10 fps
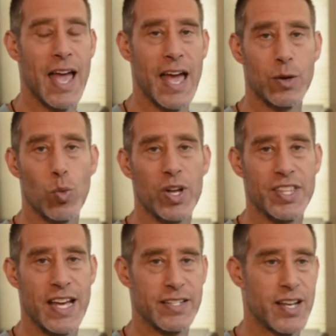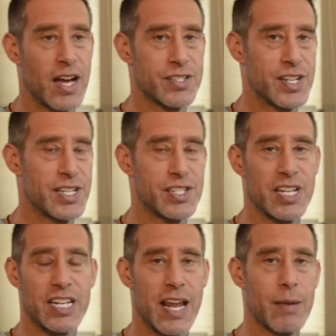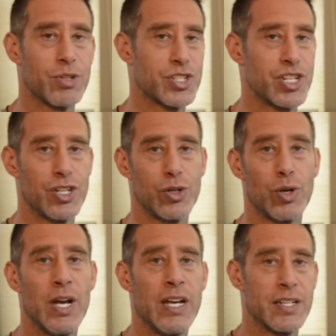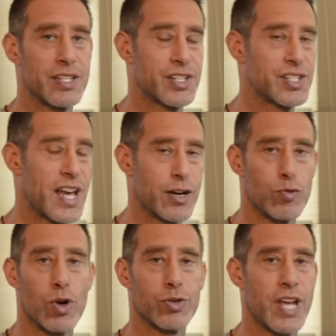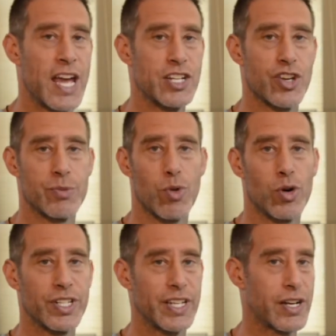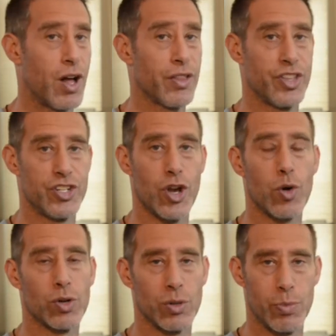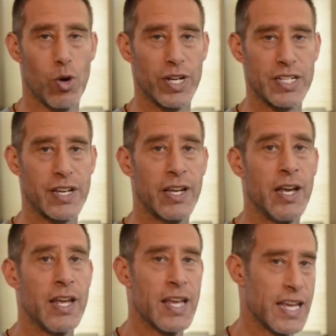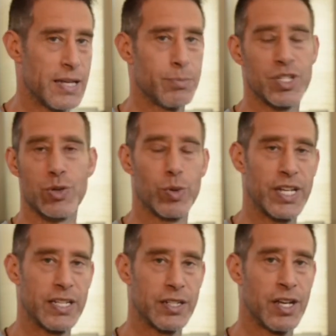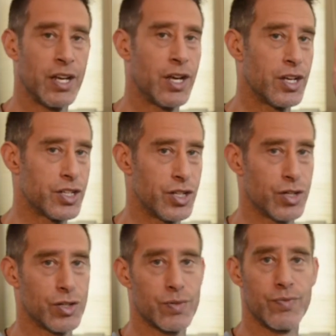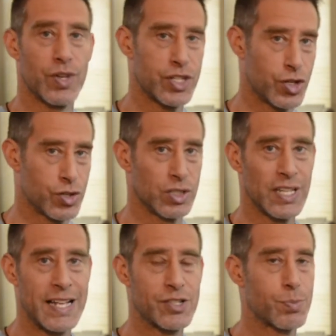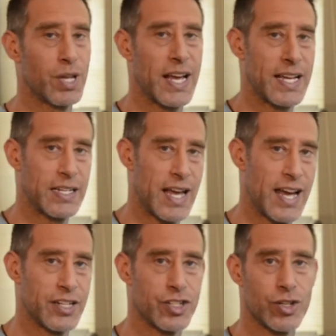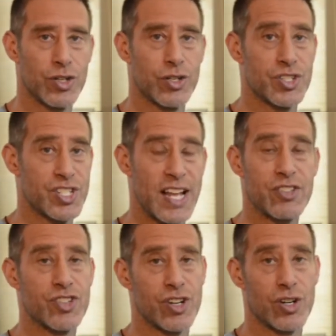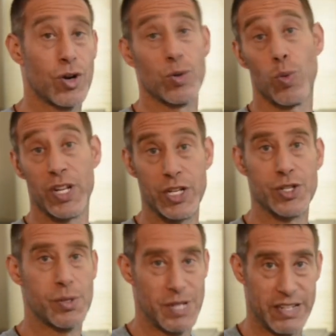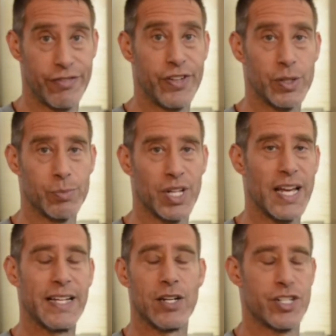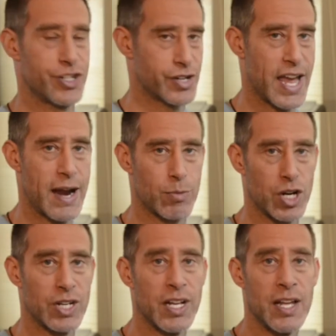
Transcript: And what that does is it enables you to set a rotation point. They call it the nodal point in between your lens plane and your sensor, or what used to be the film plane on your camera.